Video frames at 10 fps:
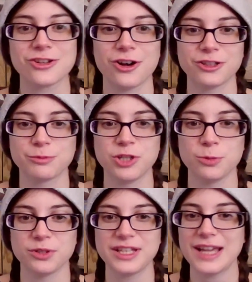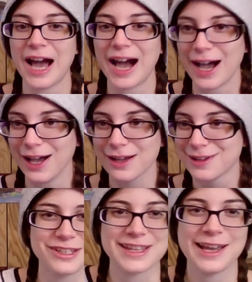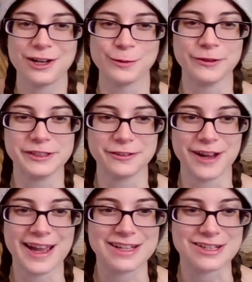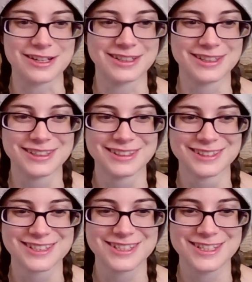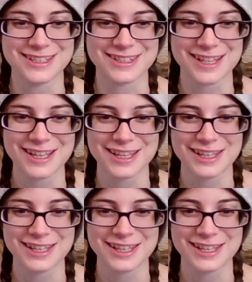it's called puberty, huh? What a terrible interaction. Jeez,